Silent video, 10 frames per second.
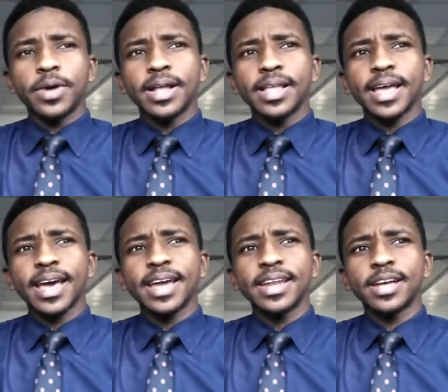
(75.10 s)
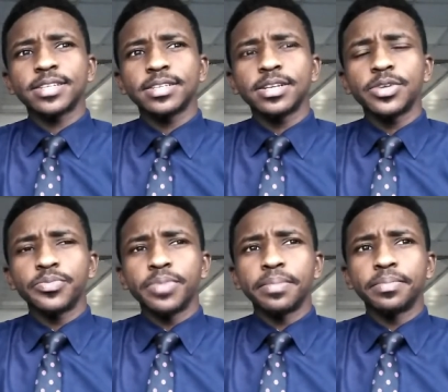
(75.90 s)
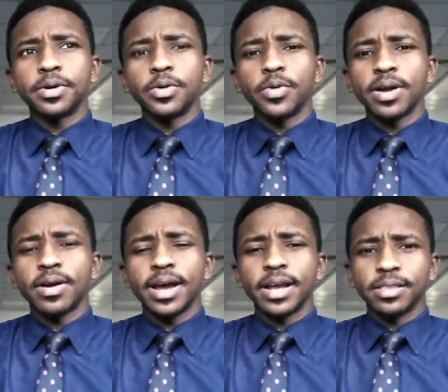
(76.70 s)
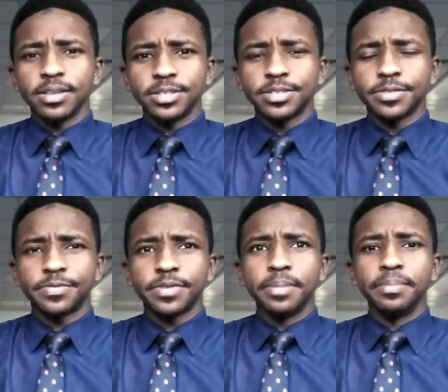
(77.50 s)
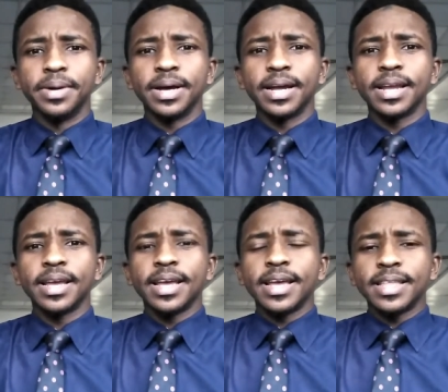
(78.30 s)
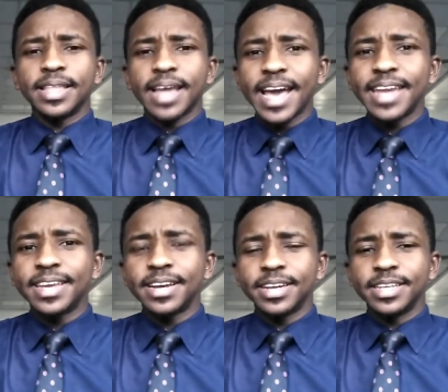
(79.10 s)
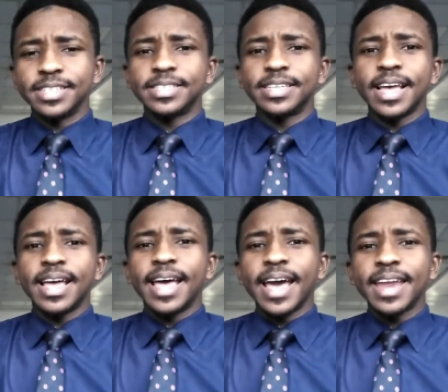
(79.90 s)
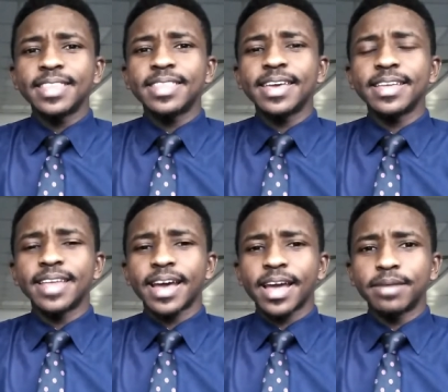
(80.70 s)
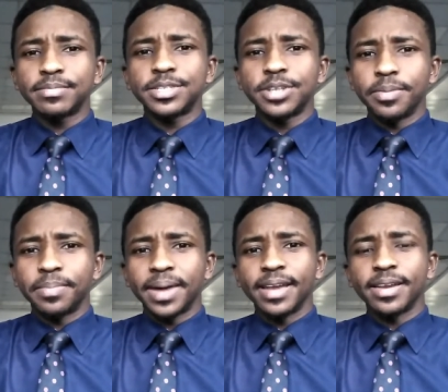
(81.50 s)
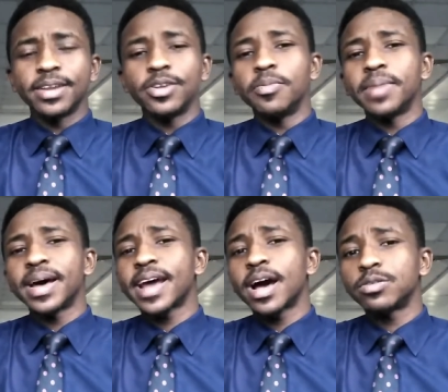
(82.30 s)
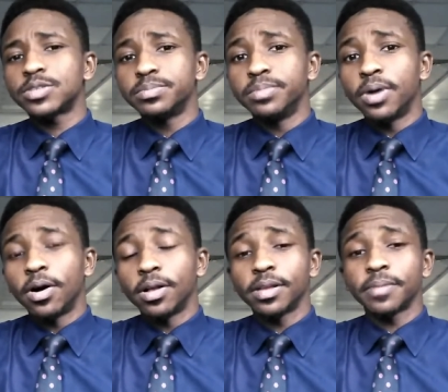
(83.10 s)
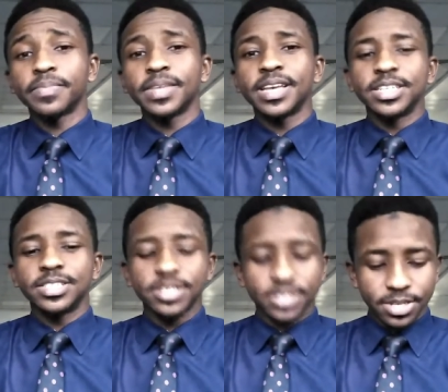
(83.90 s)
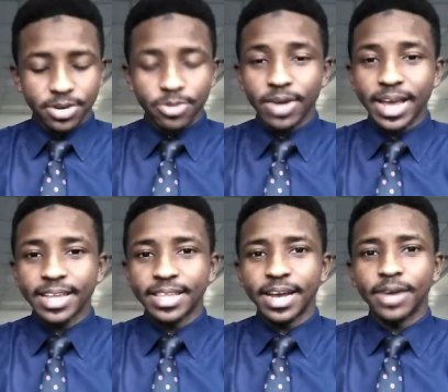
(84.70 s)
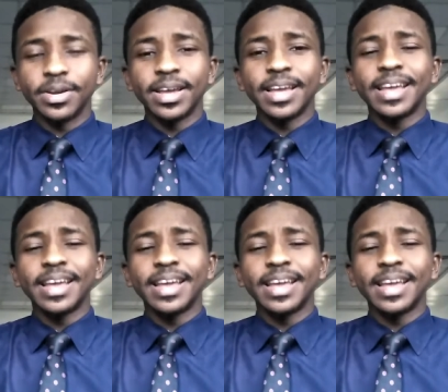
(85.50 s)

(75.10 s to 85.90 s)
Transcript: Well, I can't actually remember where I learned it from, but the idea is anything that comes to your mind, no matter how small, just write it down.